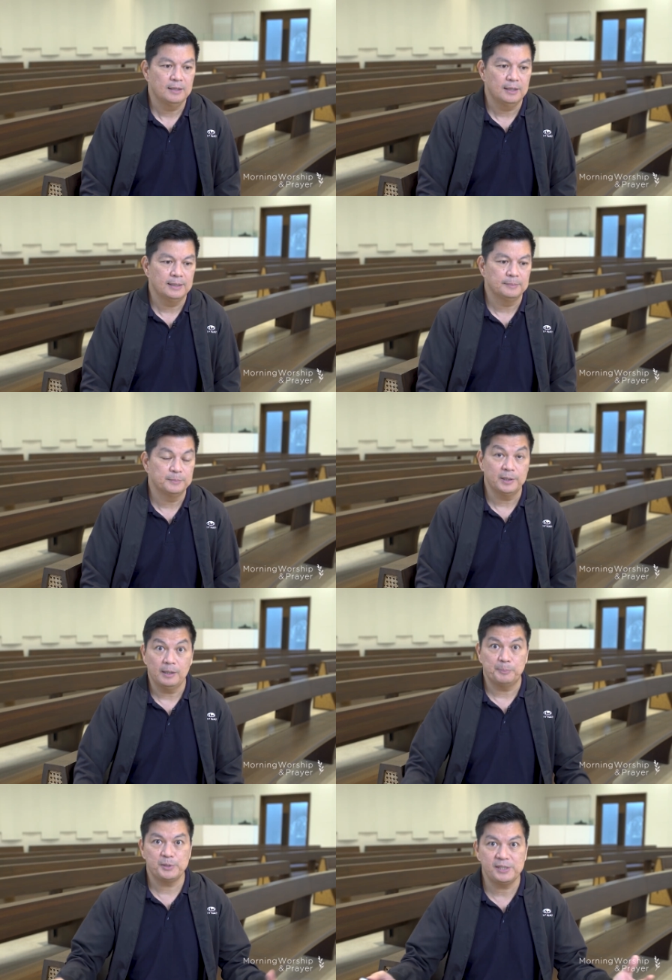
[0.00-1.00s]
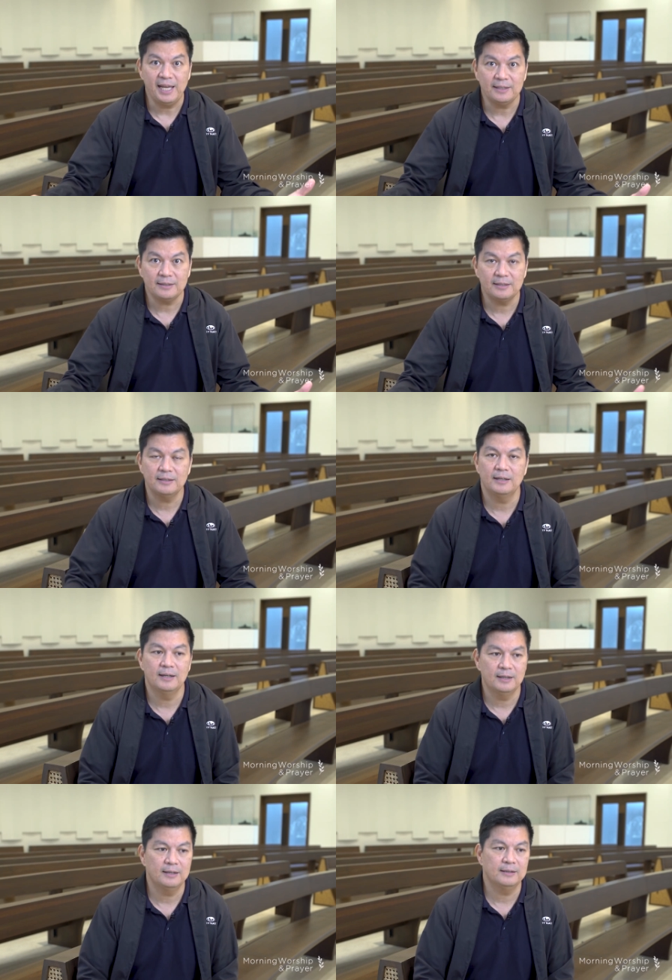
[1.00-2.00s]
Um, they're upset.
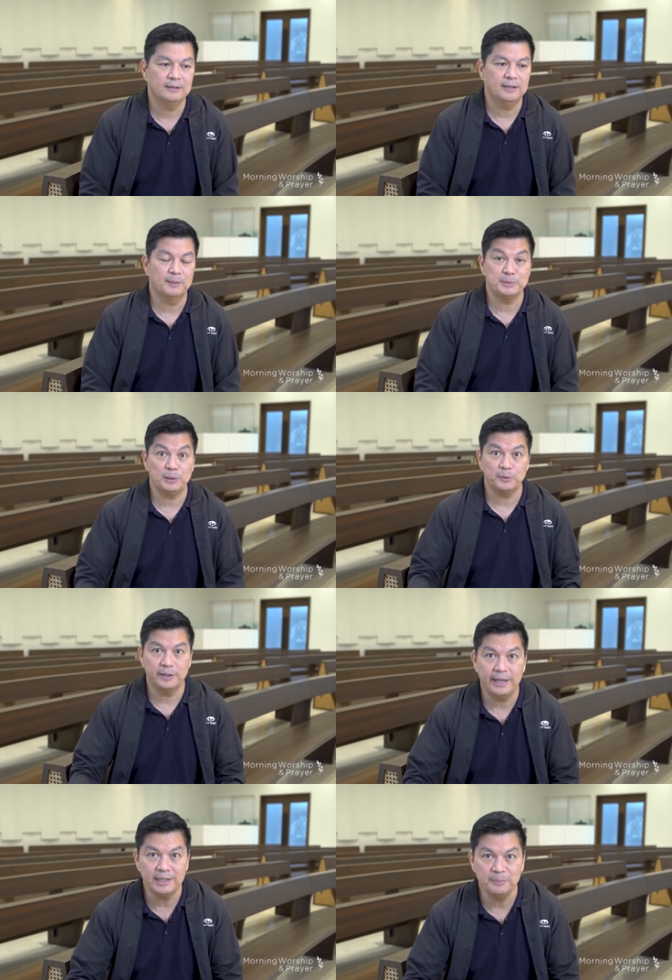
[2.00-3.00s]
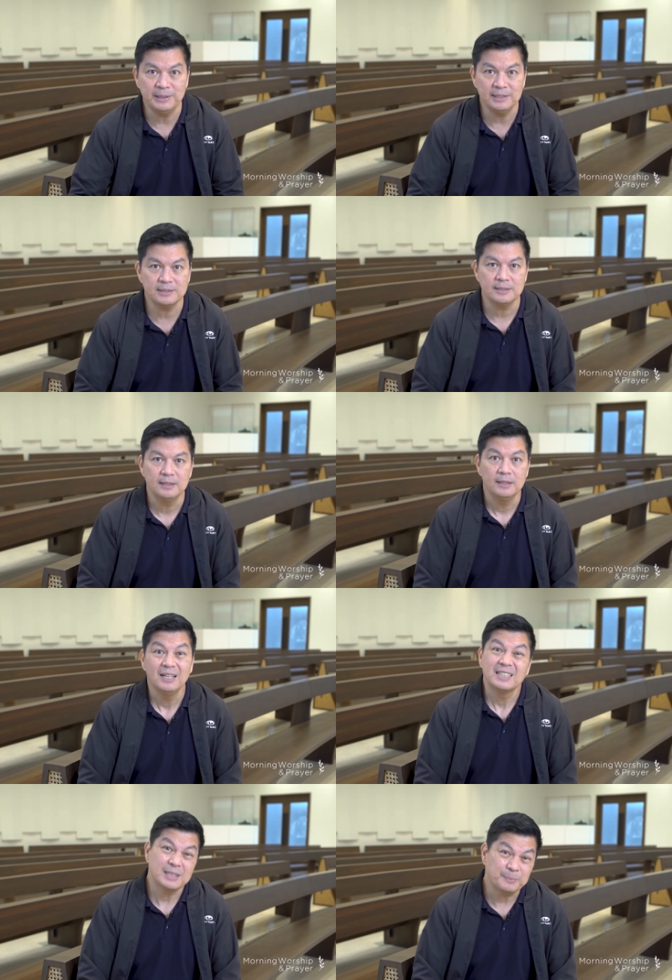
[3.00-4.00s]
Uh, they're upset with their enemies,
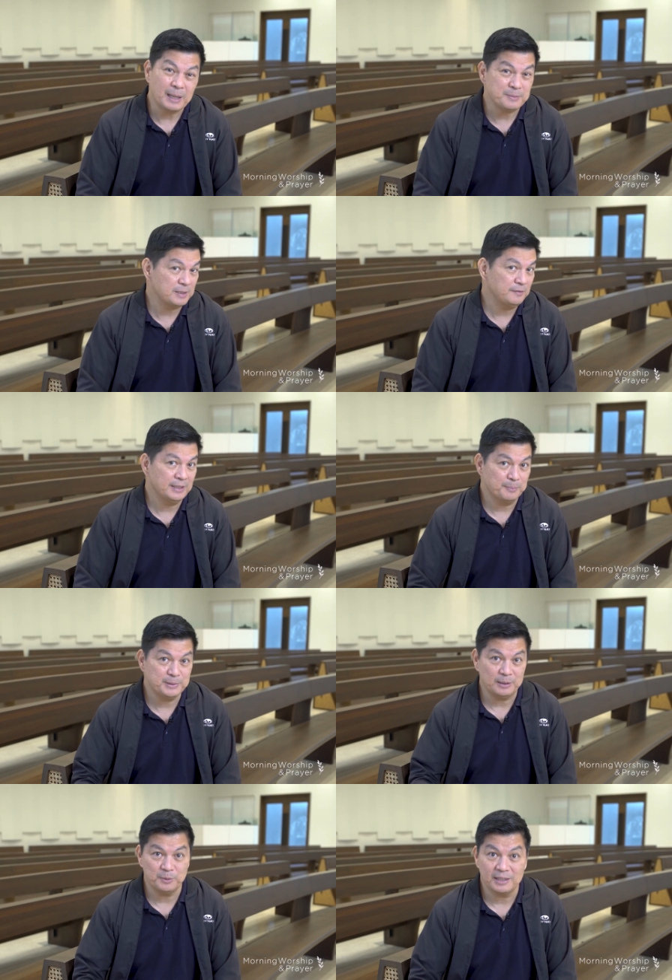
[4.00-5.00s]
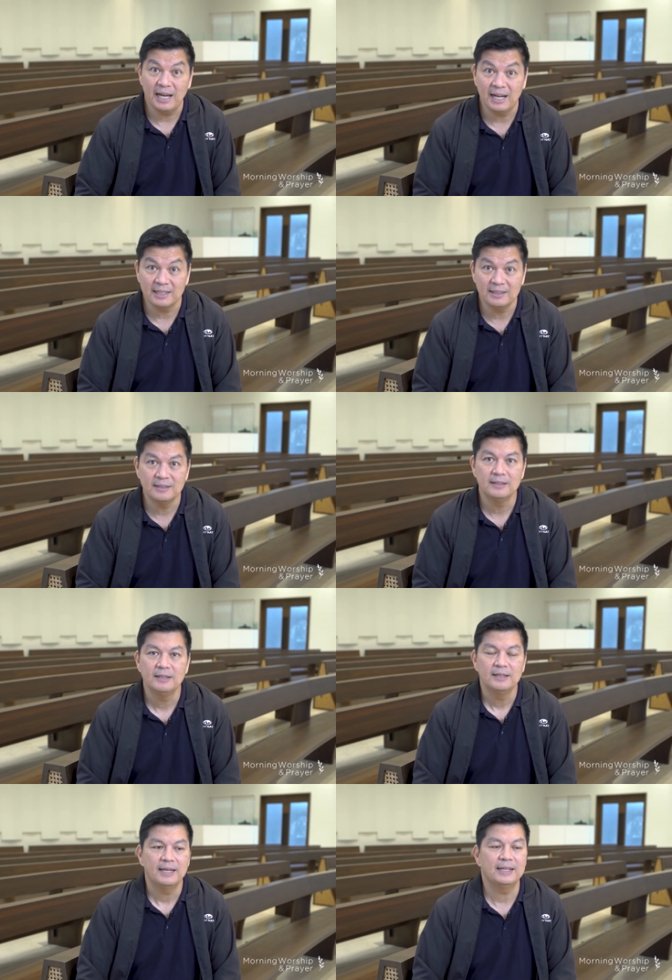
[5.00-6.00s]
sometimes even upset with God.
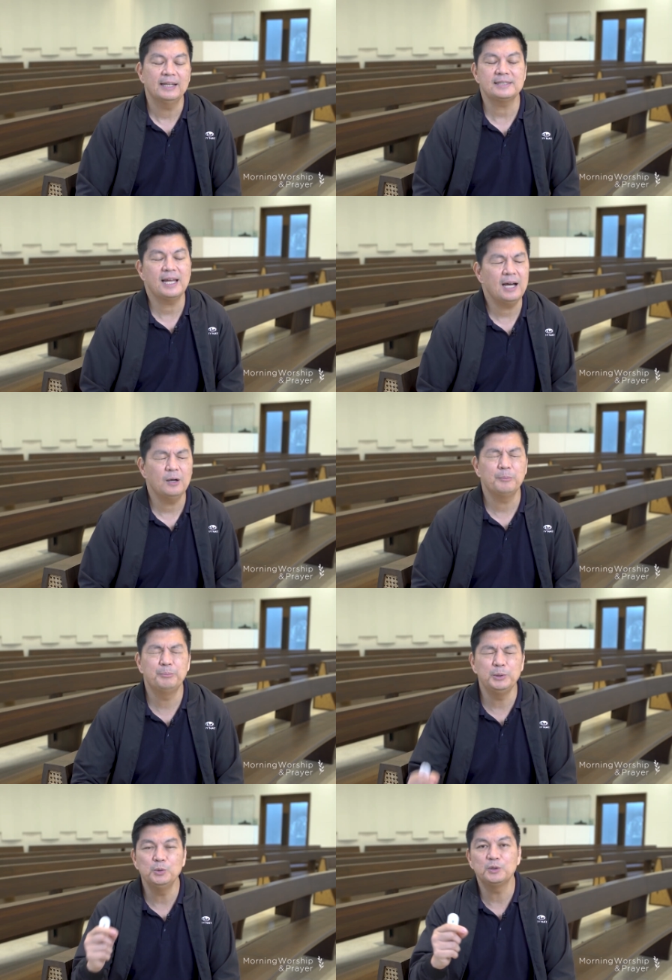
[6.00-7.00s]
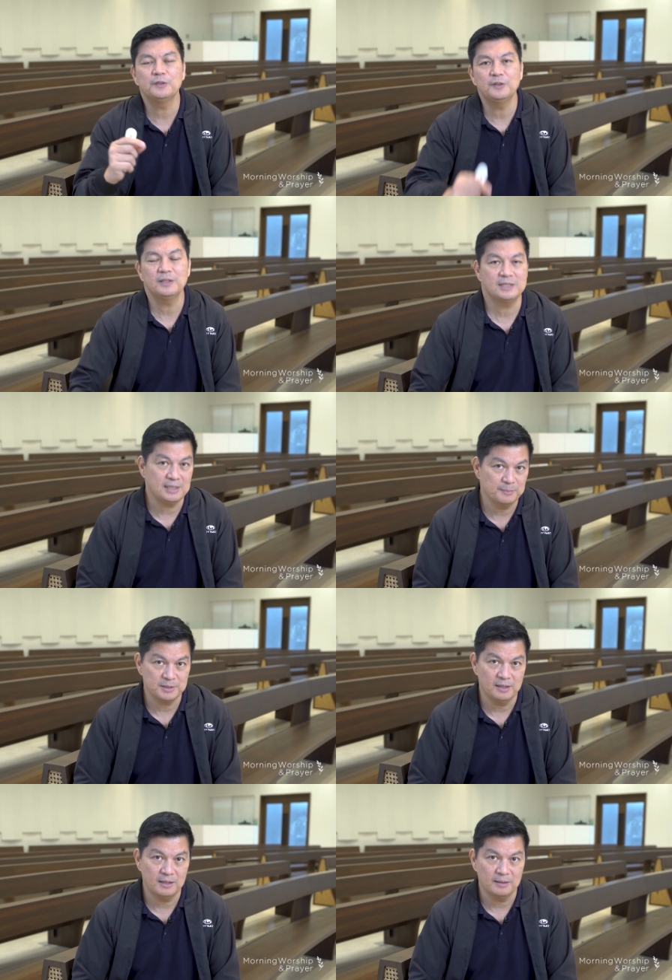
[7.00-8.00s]
And that's how beautiful the
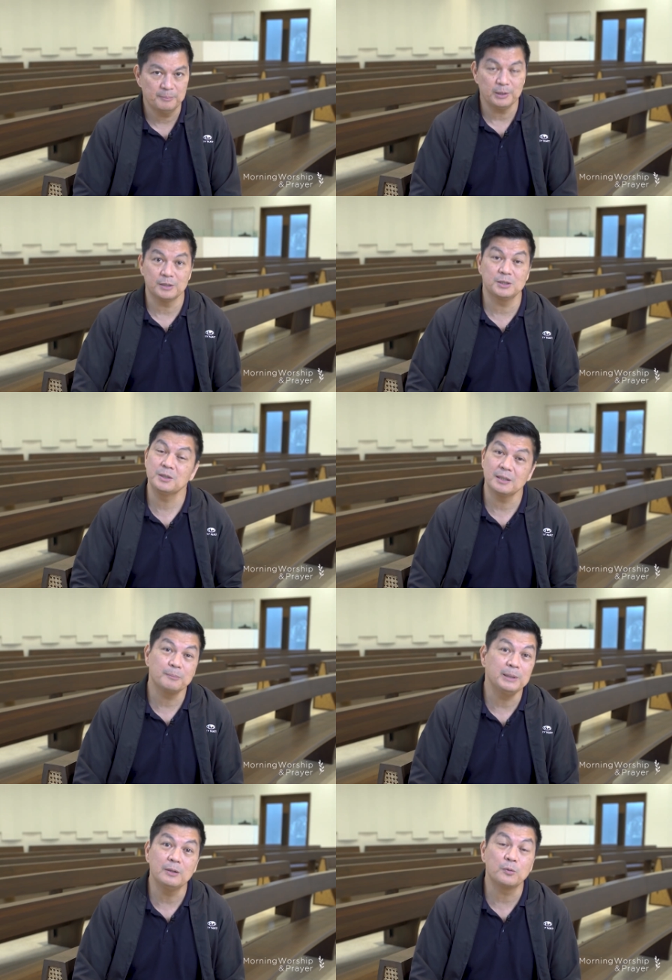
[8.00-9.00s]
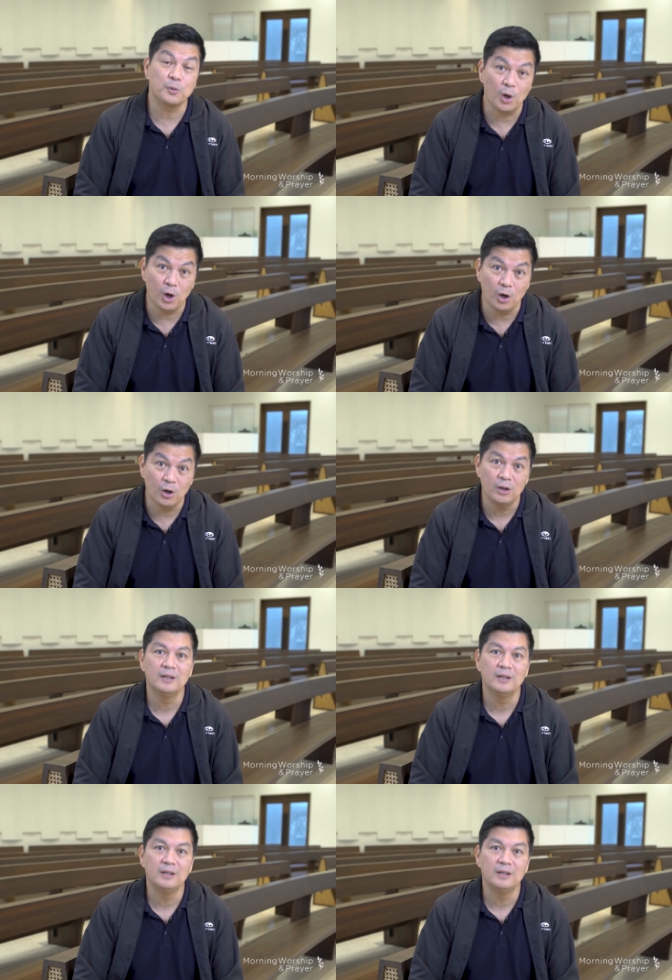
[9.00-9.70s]
Psalms are because you can be raw